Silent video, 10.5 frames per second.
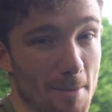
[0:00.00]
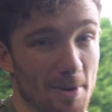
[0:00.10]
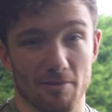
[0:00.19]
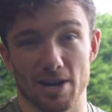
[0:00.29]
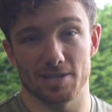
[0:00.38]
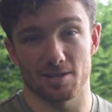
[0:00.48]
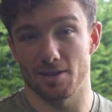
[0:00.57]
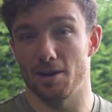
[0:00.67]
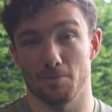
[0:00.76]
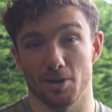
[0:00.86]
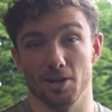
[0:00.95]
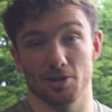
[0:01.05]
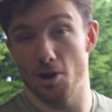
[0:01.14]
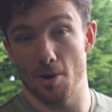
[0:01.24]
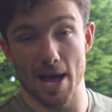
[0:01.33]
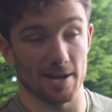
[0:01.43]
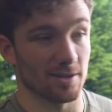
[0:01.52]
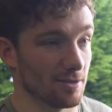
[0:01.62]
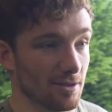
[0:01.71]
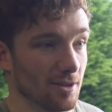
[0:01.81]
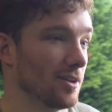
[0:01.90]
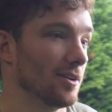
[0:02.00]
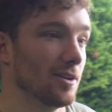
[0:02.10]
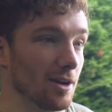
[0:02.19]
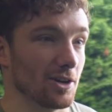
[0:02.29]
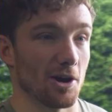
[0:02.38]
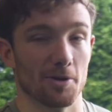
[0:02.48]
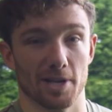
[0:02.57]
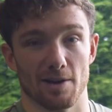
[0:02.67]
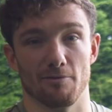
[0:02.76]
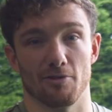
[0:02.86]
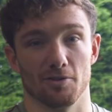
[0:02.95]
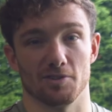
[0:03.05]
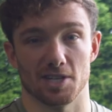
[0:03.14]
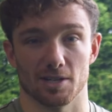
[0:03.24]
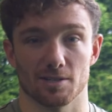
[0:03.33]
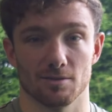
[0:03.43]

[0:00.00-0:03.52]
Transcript: minute rest, and then I'm gonna go ahead and go in again for another 6.